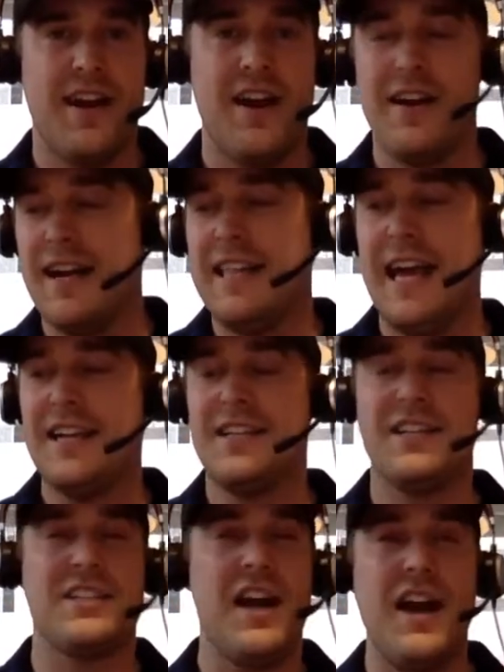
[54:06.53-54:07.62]
All right, that is
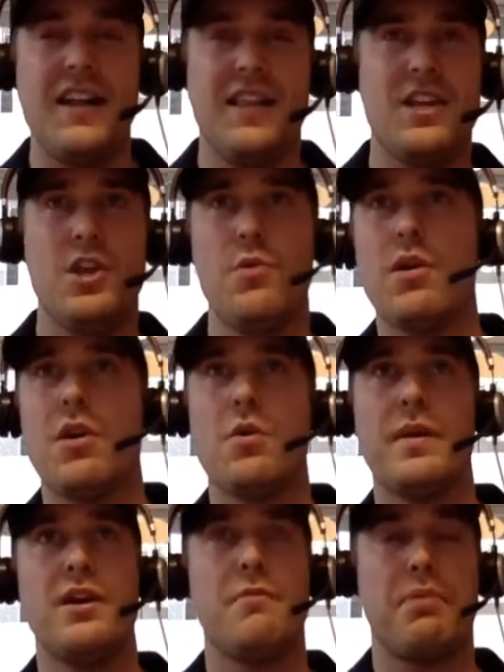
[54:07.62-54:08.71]
a sign that you are a
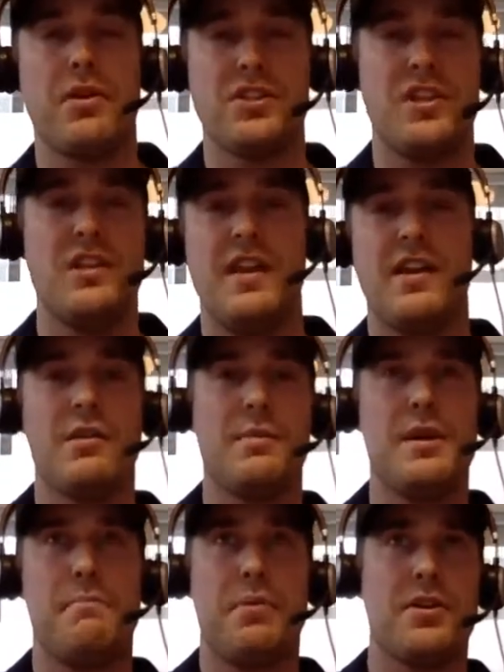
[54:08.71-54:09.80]
real person, they're a
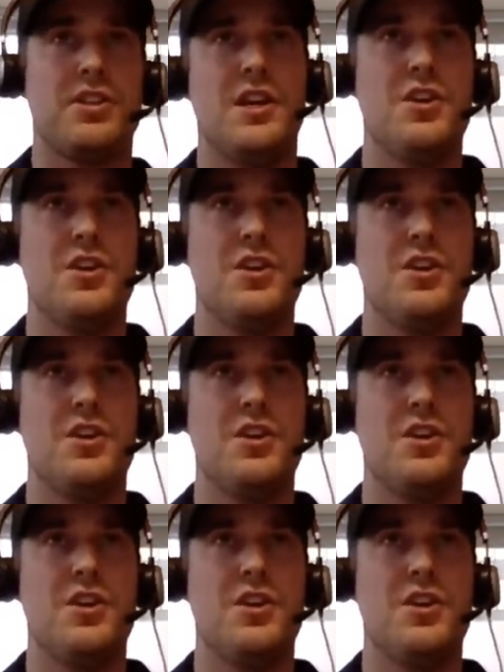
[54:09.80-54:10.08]
real person,